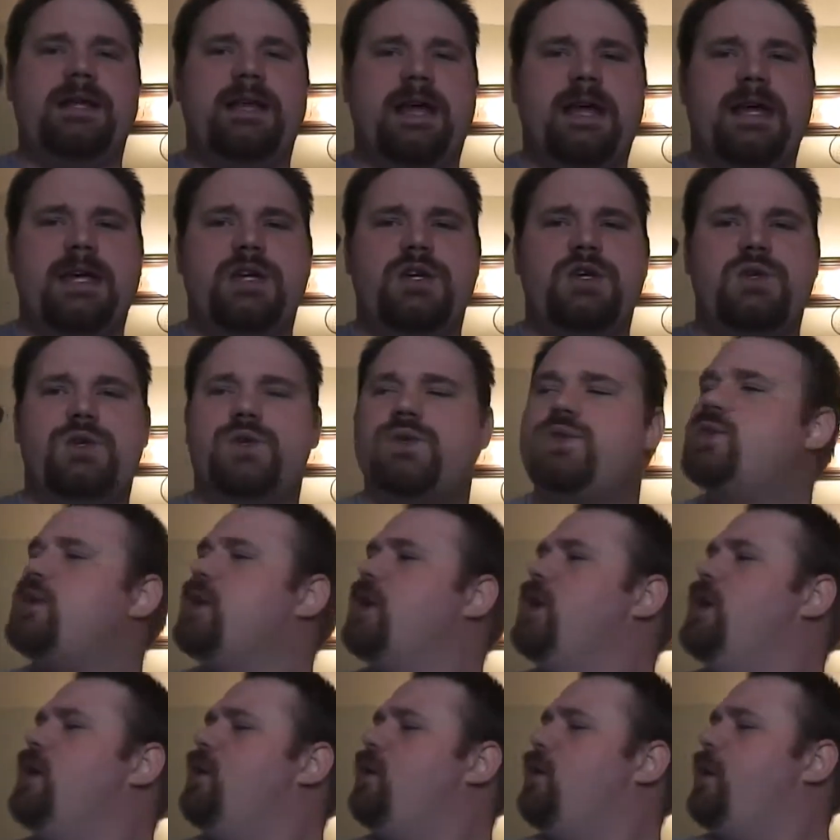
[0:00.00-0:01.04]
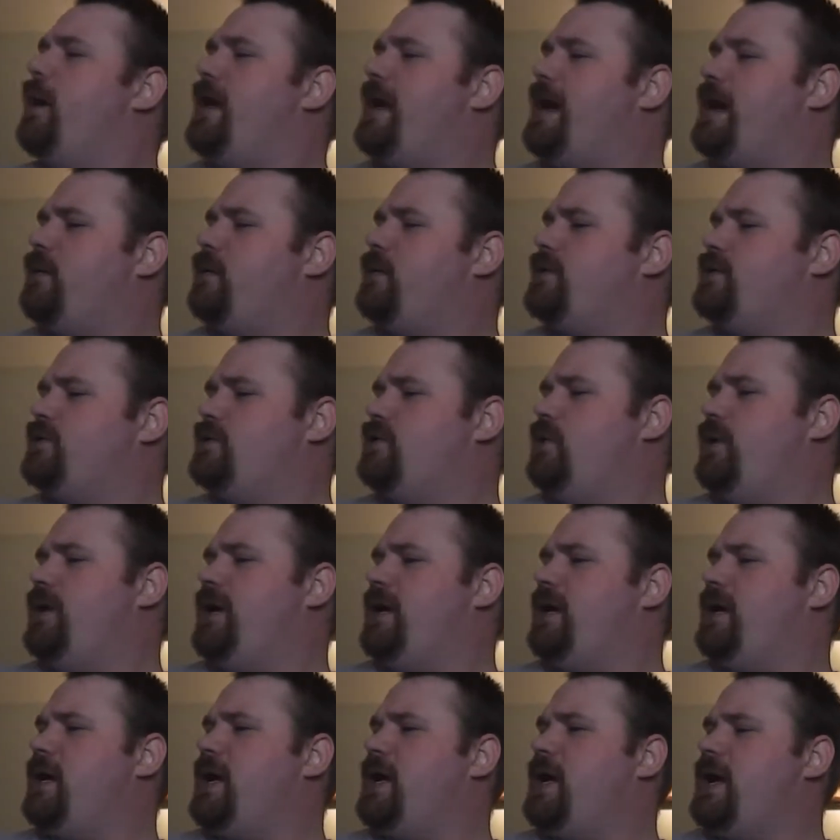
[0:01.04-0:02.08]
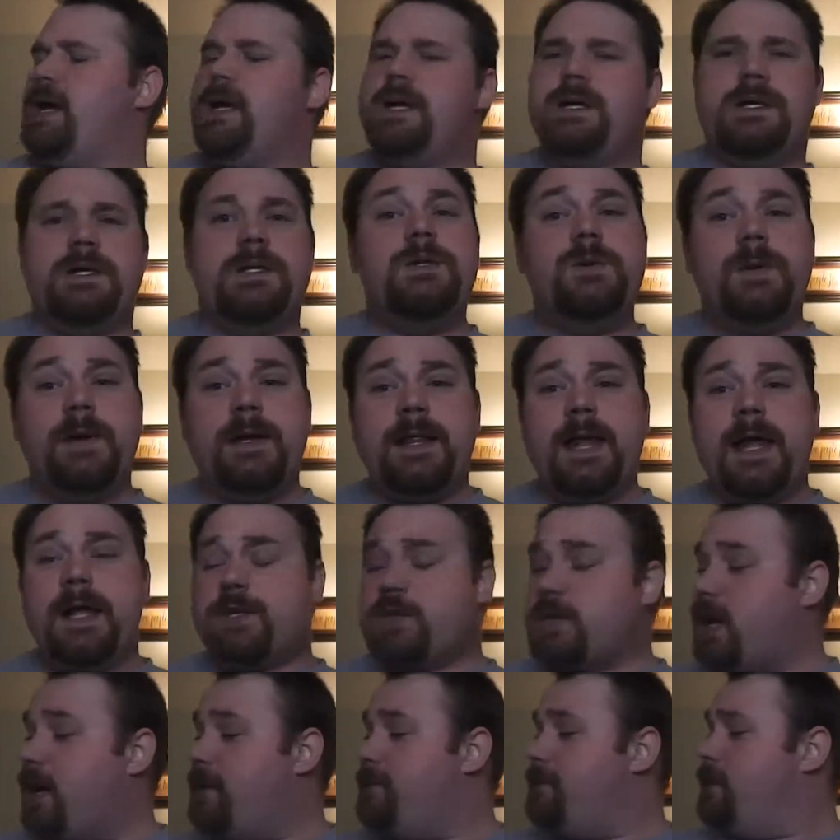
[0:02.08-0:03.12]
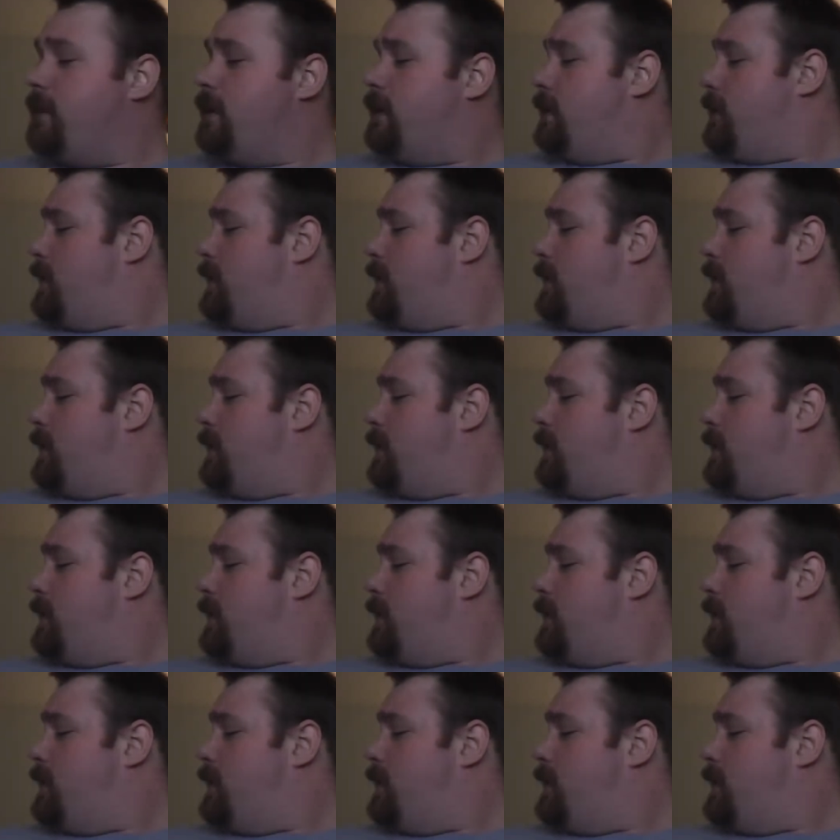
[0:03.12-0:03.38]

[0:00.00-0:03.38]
that I used when I was doing that job.